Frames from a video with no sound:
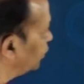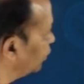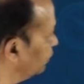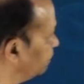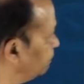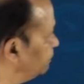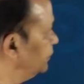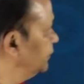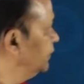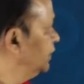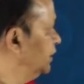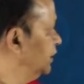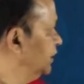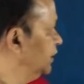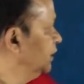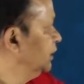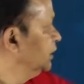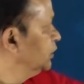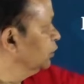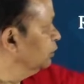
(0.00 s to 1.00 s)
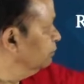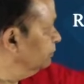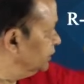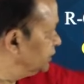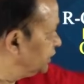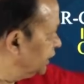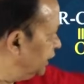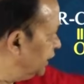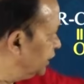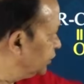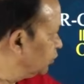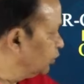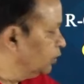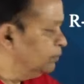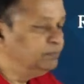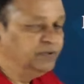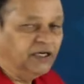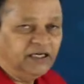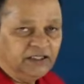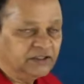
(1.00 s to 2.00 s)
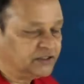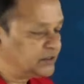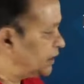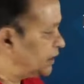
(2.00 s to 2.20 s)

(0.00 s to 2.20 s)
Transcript: group to methylene group, that is